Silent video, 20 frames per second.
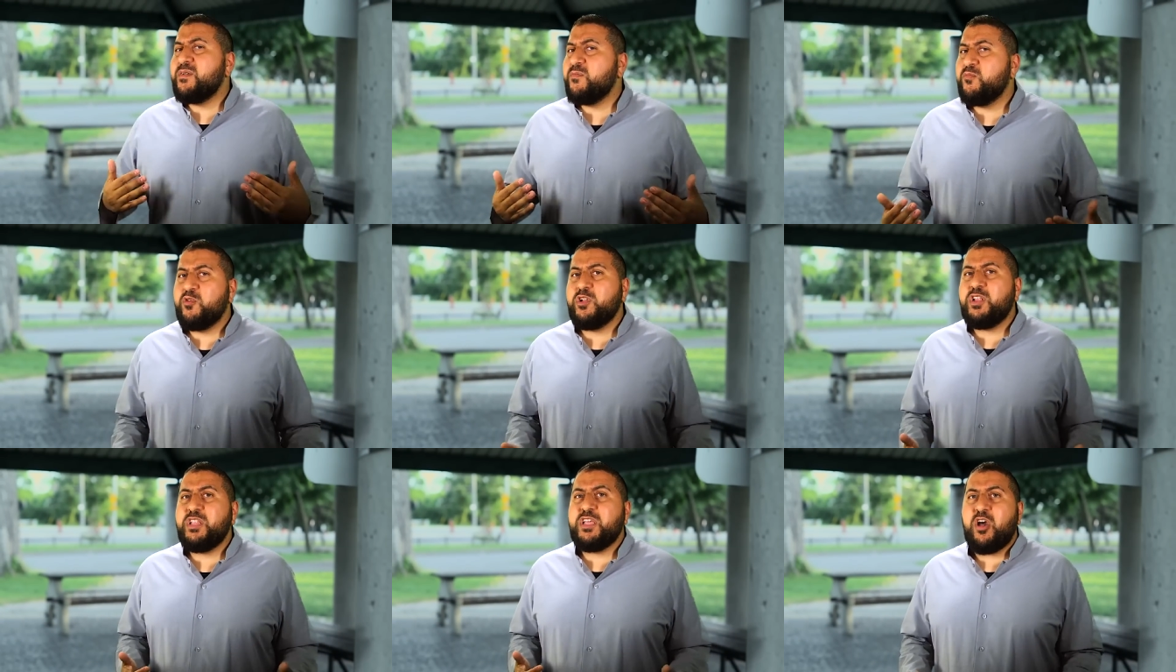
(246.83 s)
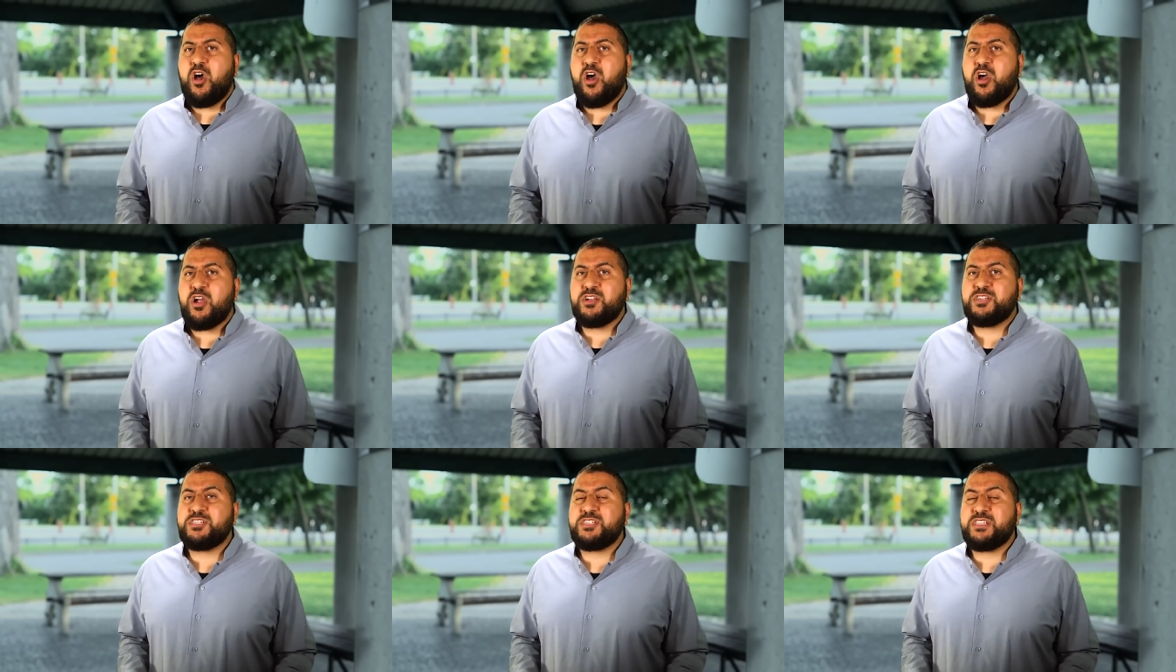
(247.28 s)
them really
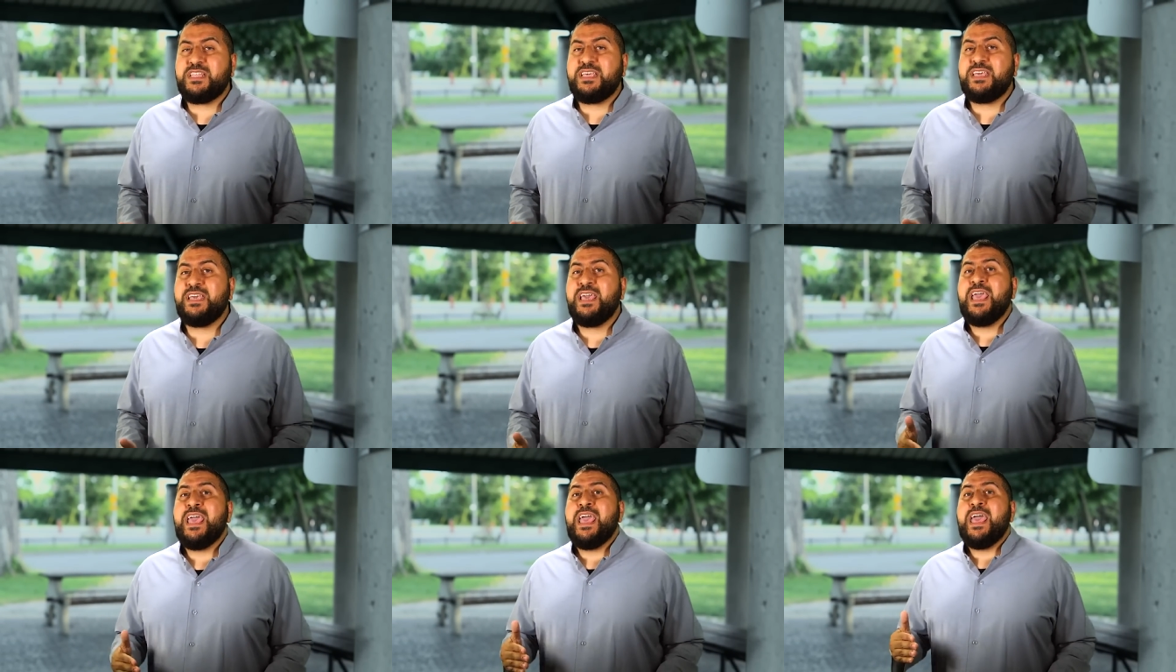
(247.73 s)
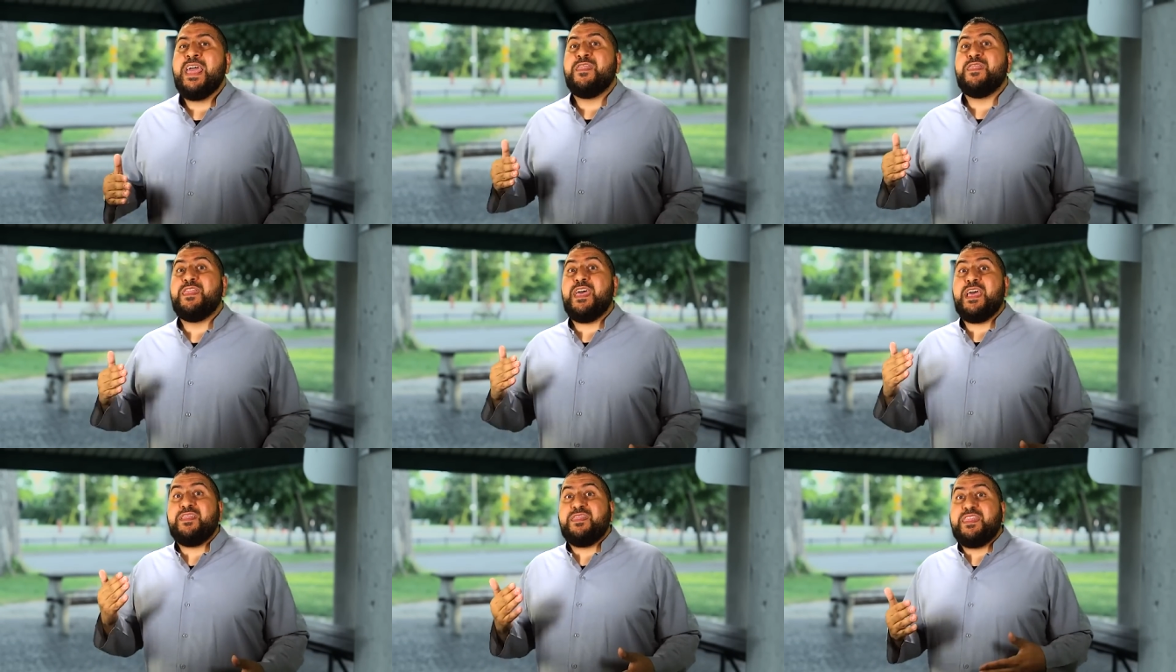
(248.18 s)
harshly,
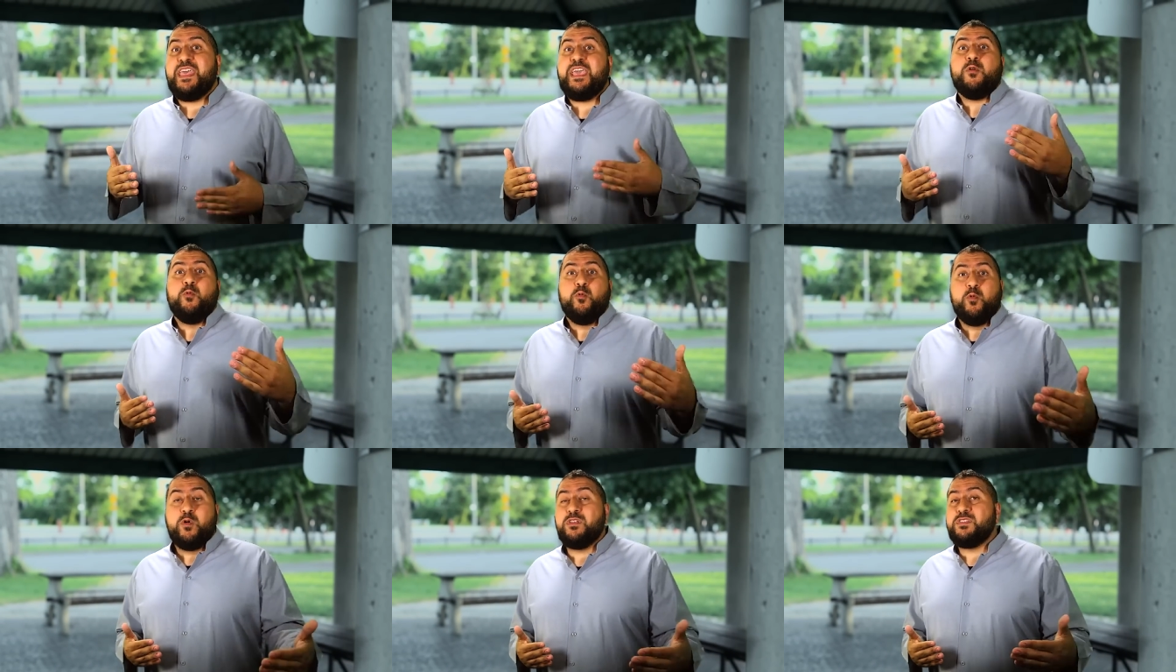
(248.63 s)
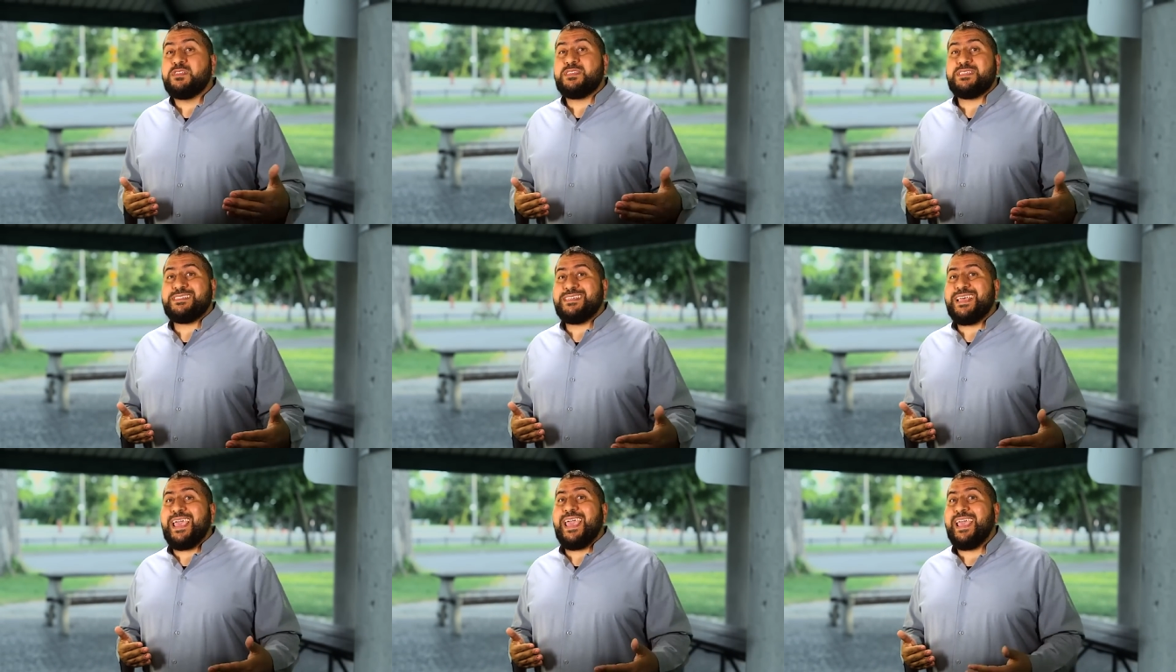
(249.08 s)
that they will
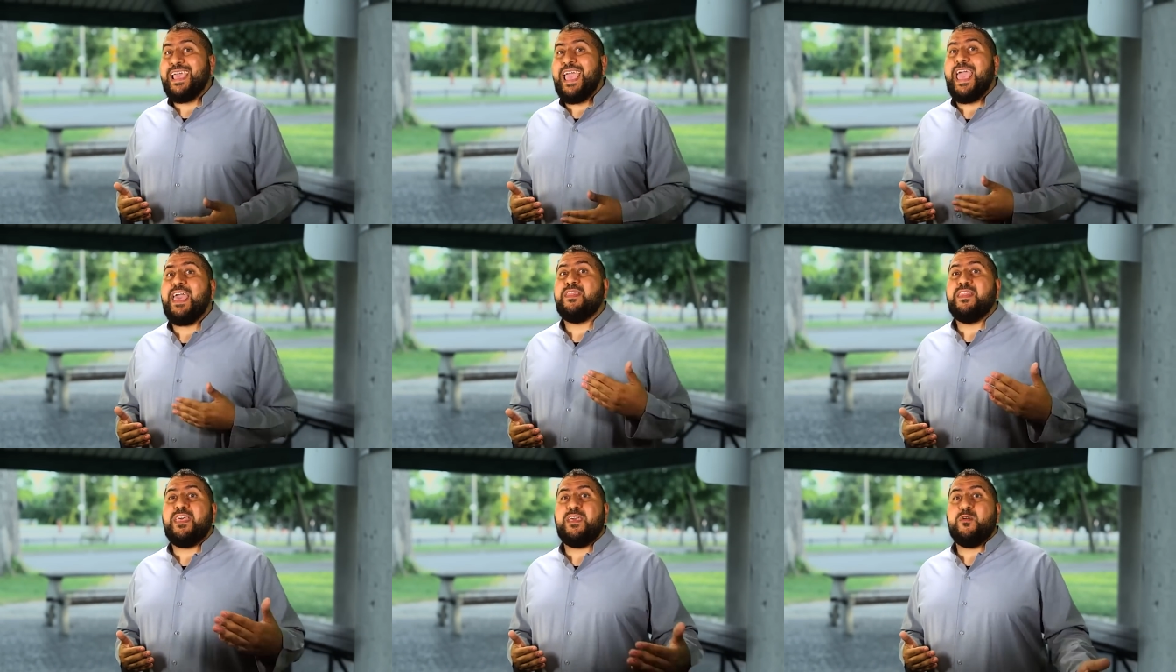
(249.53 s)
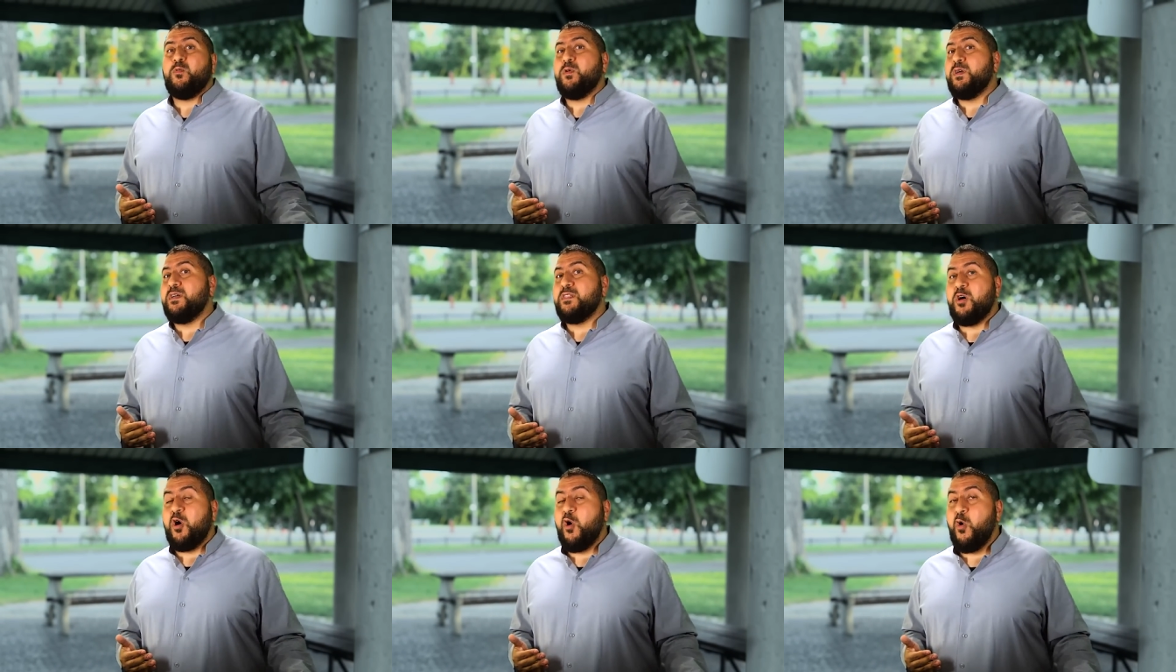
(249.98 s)
stay and they
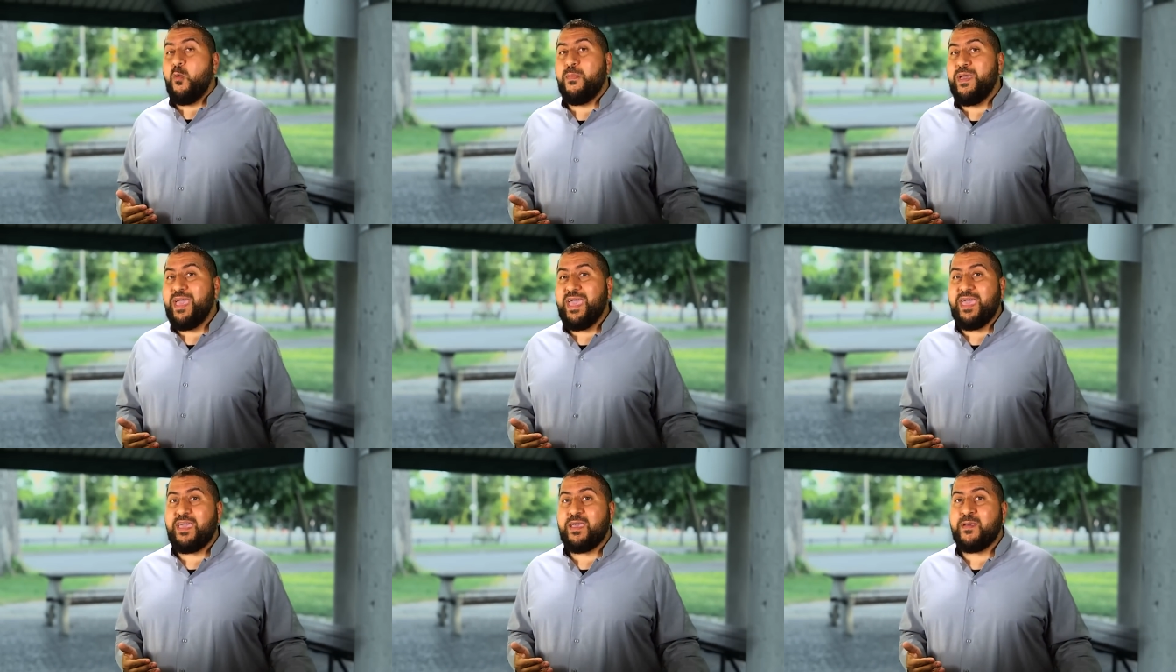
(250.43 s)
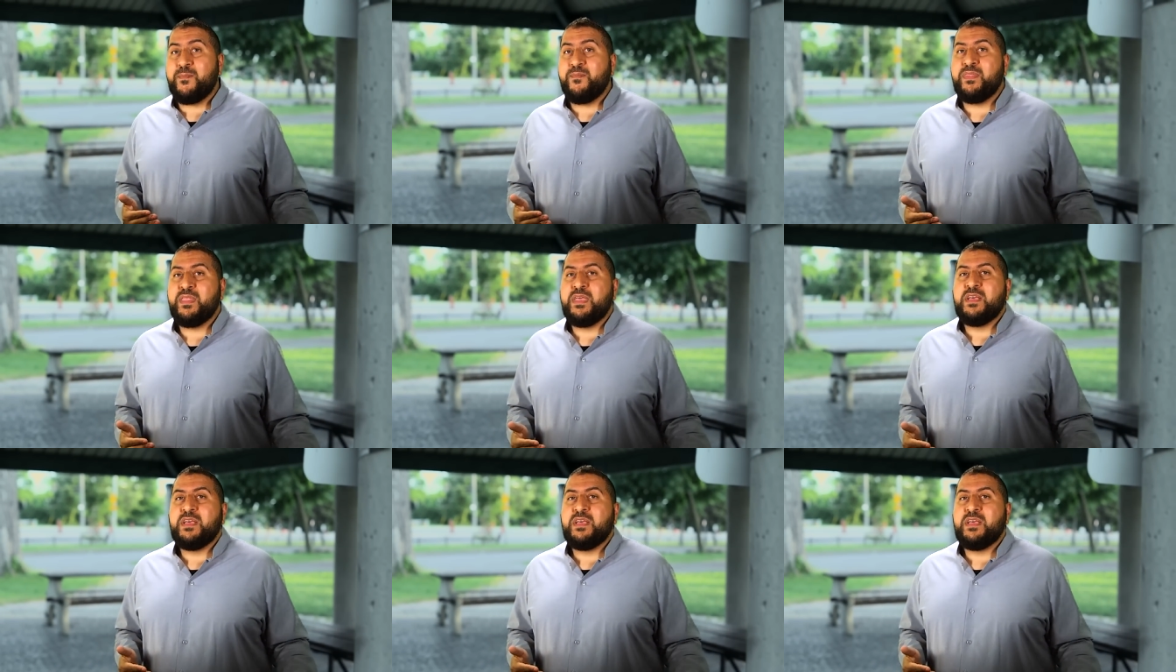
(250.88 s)
will obey.